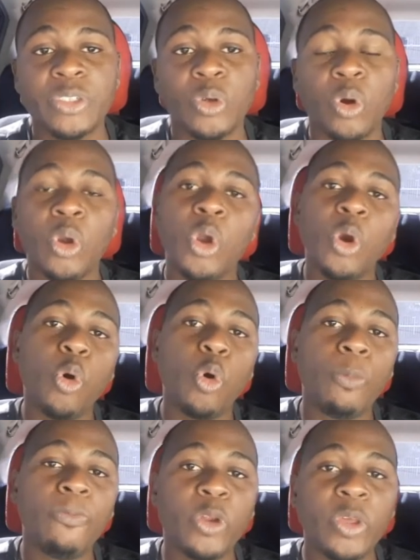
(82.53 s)
So
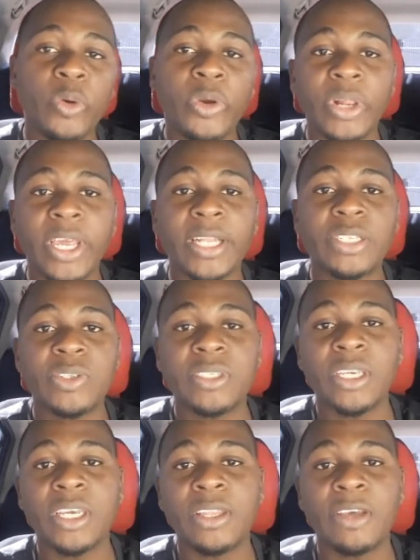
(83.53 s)
hopefully we will get to
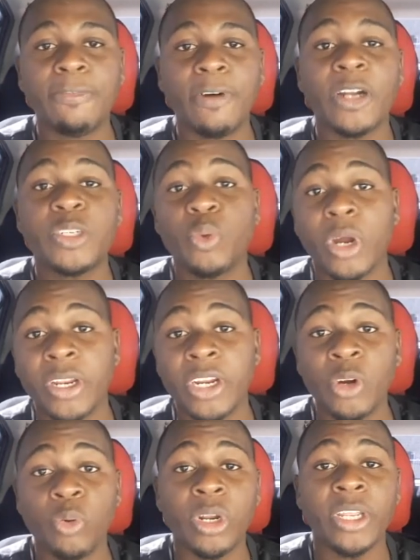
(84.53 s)
see the
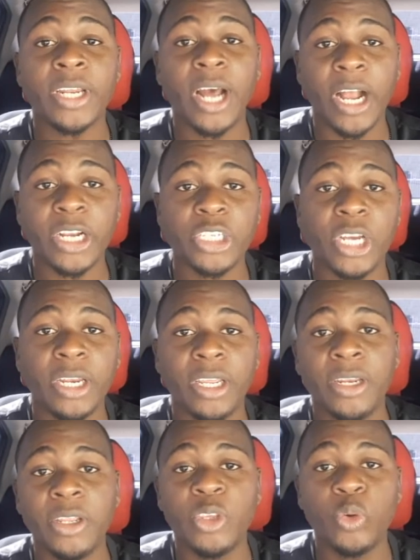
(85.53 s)
41-year-old in action
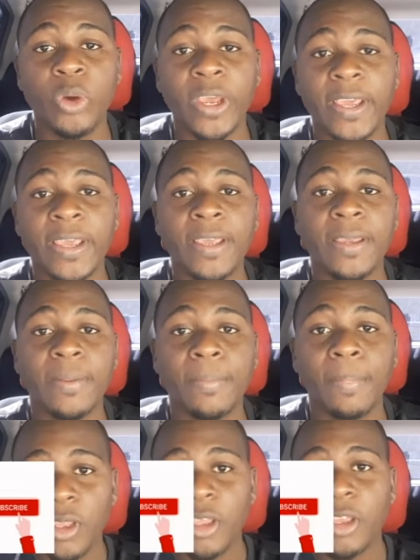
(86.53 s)
in the UAE.
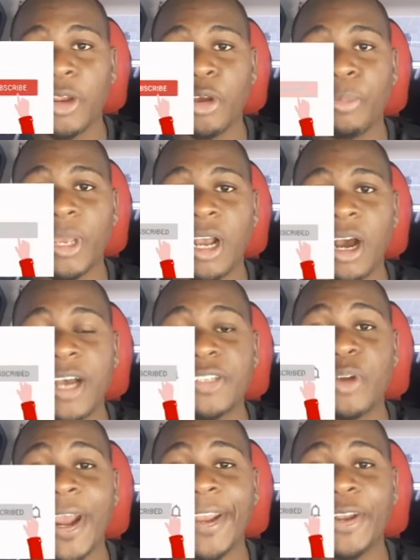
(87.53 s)
You know, because
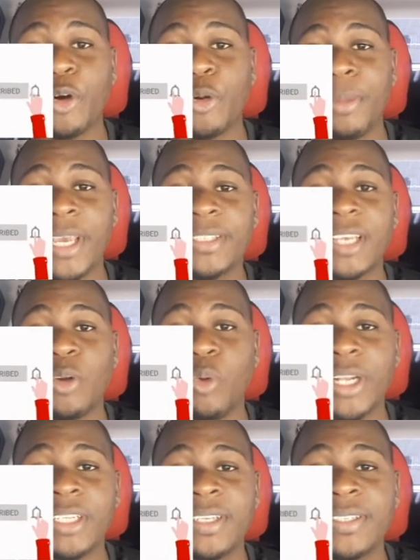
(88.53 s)
right now, based on
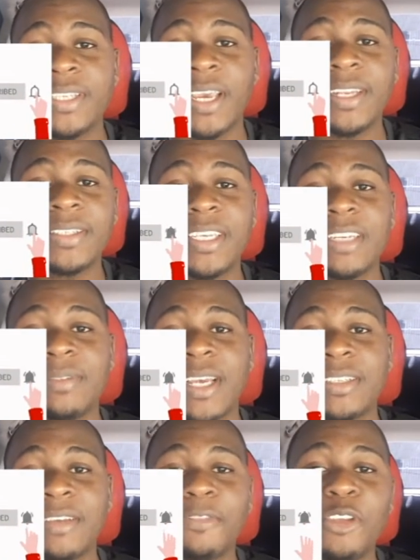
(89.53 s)
what he's saying, it seems
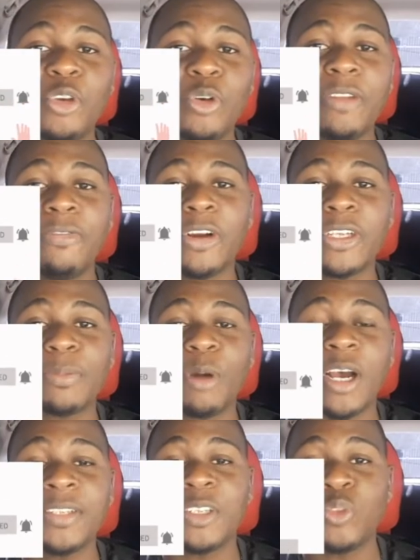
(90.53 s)
as if the universe
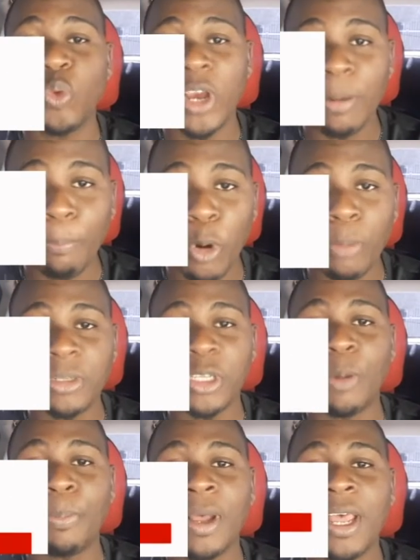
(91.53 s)
boss is well pumped
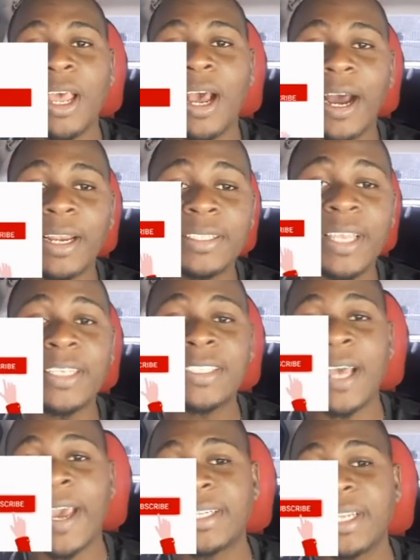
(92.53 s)
up and is
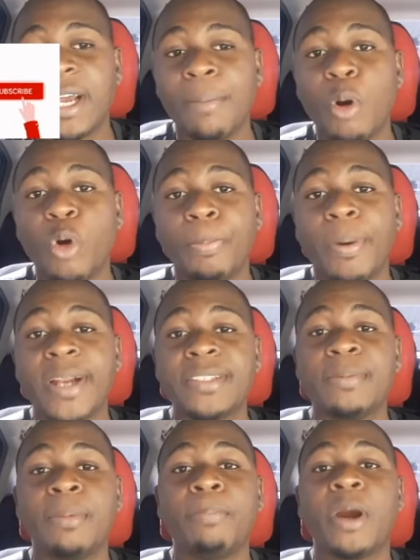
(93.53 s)
excited about
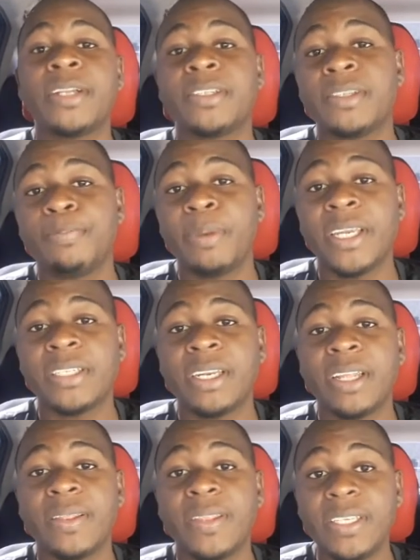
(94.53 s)
participating
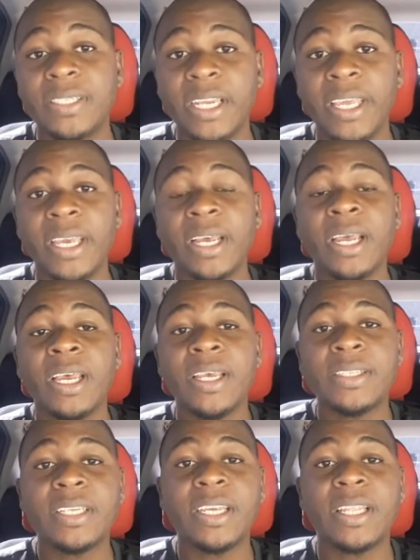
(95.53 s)
in this league,
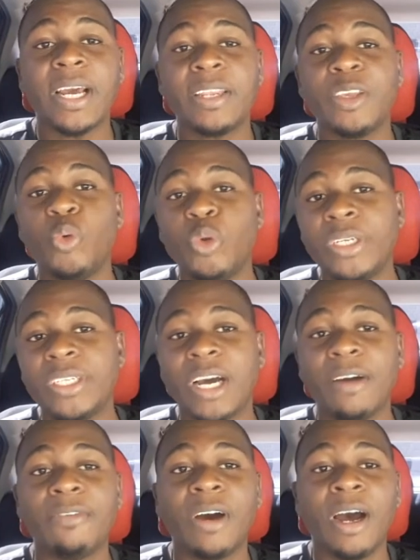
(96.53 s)
seeing that he wouldn't
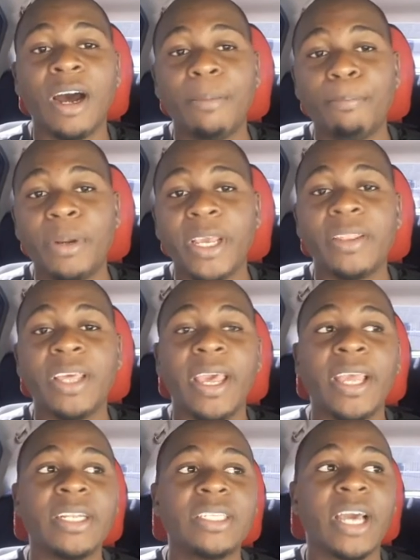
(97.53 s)
have played
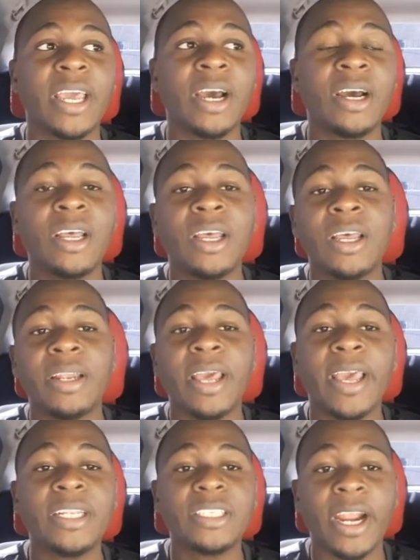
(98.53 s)
the
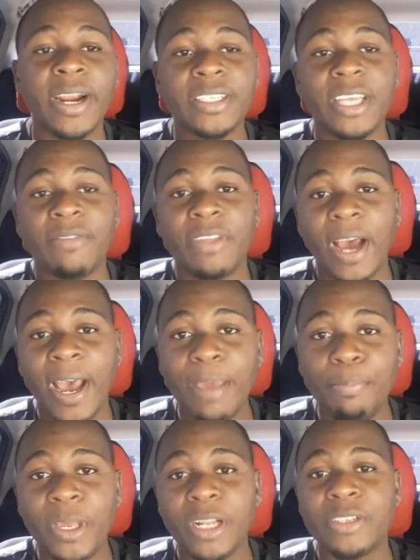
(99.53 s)
entirety of the
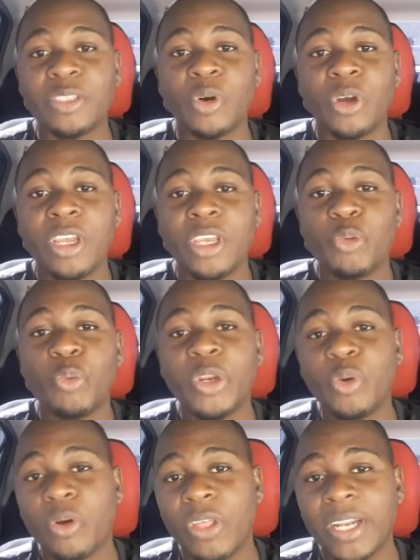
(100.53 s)
IPL. So we
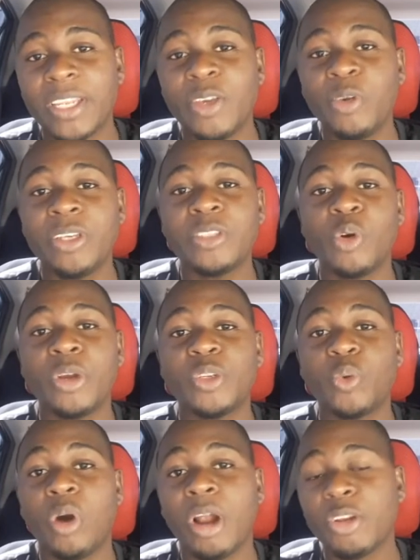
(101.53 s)
know that he is going
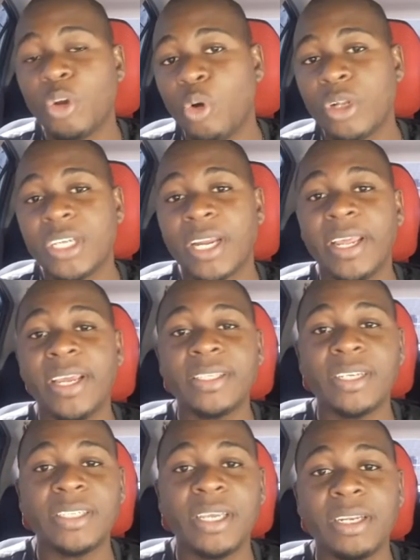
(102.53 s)
to want to go out and
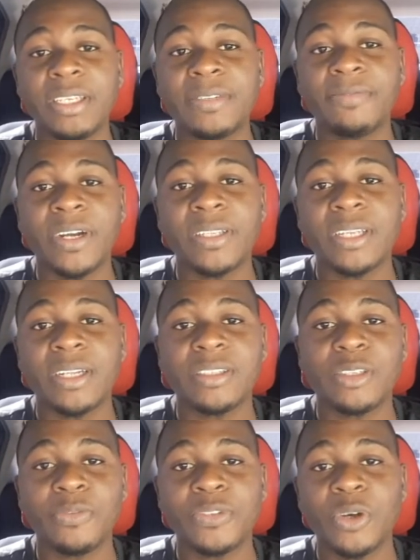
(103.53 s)
entertain his fans and
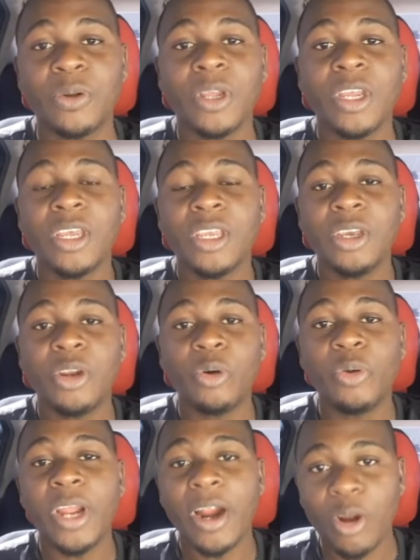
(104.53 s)
stuff. So, you know,
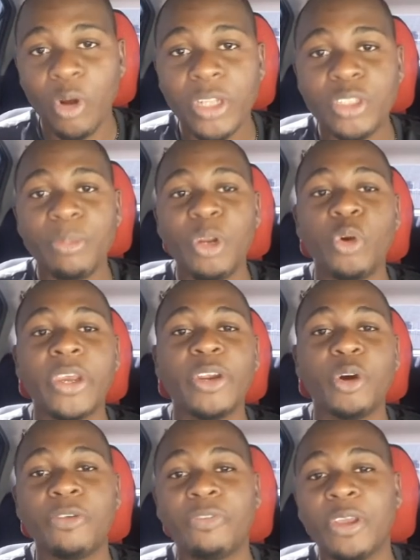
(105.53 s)
we are going to be looking
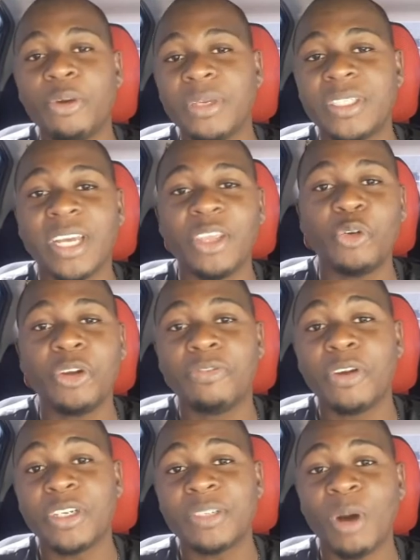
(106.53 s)
out for you, Mr.
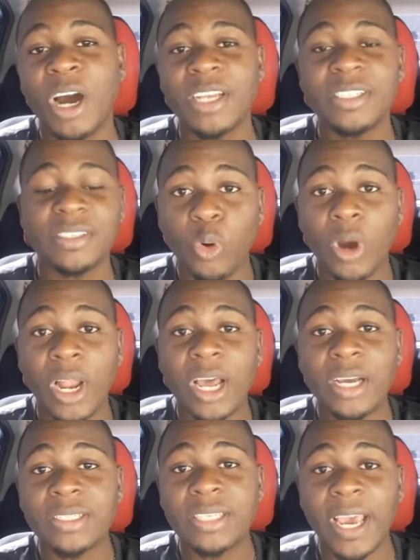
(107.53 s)
Universe Boss. So
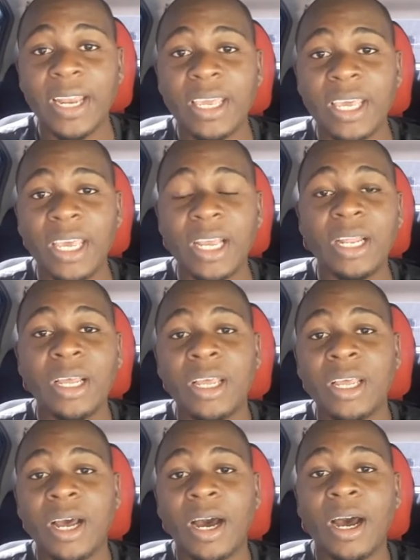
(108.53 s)
alongside Gale,
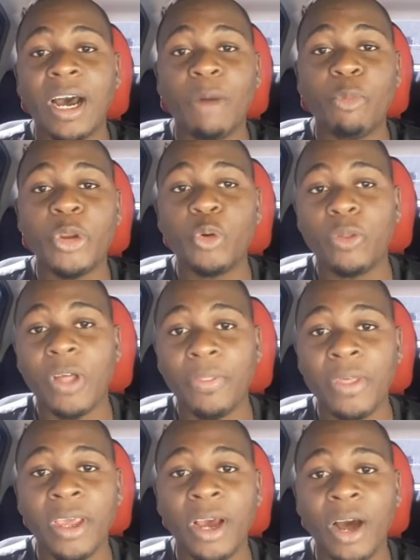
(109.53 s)
we know that
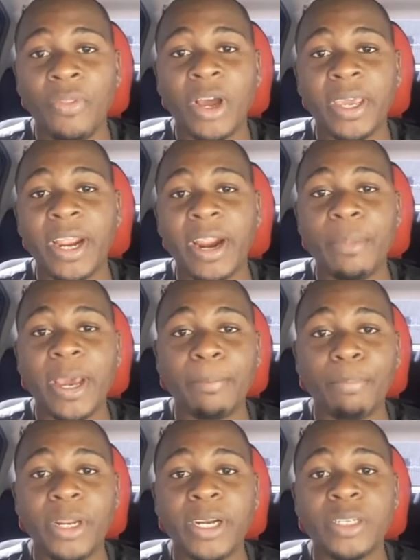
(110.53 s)
the other Caribbean
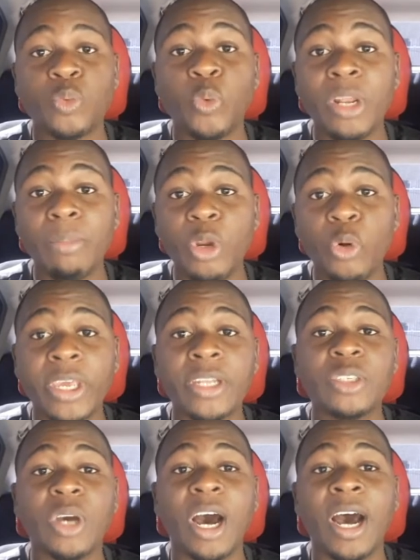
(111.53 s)
players will be looking
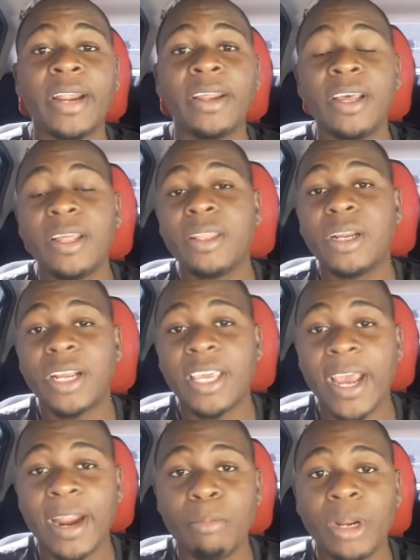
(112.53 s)
to add their
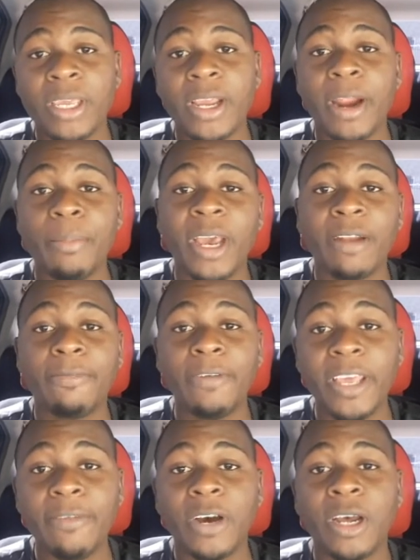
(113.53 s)
Caribbean
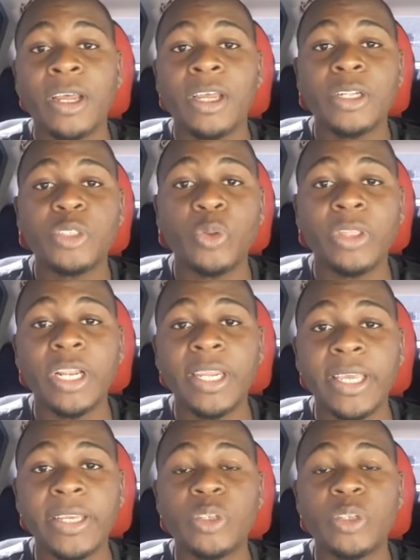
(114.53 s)
flavor to the league.